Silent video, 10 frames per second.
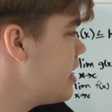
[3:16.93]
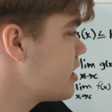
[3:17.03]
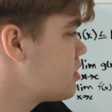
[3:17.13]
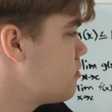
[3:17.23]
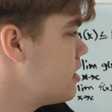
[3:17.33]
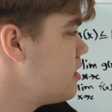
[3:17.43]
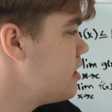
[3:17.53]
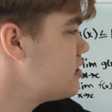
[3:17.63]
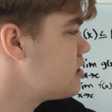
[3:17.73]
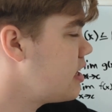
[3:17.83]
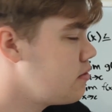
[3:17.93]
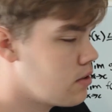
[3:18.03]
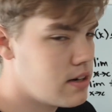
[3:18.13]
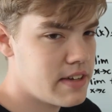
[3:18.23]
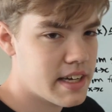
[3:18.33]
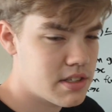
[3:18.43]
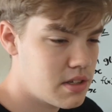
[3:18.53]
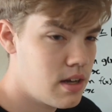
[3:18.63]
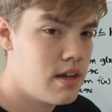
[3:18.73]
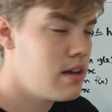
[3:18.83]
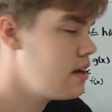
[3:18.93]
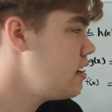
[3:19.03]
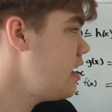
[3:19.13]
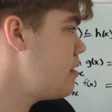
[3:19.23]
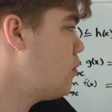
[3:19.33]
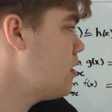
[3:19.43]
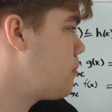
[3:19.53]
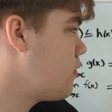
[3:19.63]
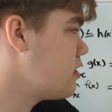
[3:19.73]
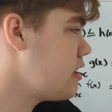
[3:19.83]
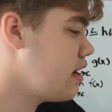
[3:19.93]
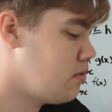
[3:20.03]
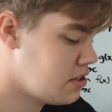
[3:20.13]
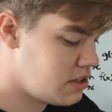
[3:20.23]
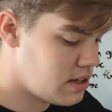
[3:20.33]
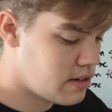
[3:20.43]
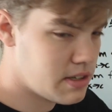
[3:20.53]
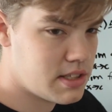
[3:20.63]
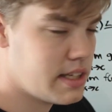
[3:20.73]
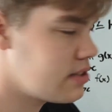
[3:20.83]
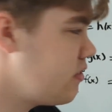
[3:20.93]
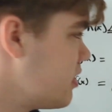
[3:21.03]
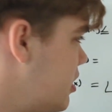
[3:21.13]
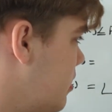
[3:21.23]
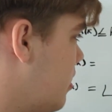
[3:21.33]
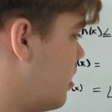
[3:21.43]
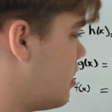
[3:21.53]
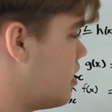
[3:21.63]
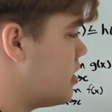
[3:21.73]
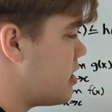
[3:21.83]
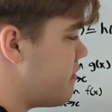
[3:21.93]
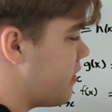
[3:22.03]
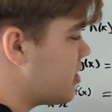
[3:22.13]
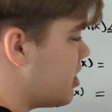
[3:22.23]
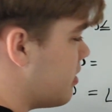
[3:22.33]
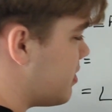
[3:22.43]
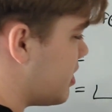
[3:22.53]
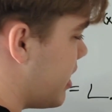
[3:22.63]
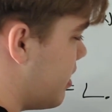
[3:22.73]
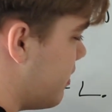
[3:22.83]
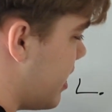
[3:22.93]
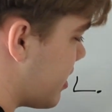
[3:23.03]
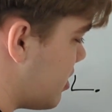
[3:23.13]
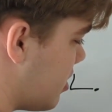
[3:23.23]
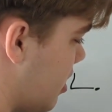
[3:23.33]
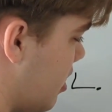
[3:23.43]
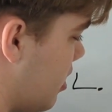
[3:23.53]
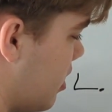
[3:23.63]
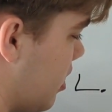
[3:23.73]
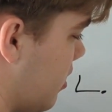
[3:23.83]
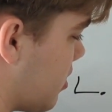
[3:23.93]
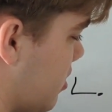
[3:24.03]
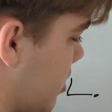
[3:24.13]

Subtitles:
x squared and sine 1 of x. And more importantly, I want you to notice this function. The function of sine of x looks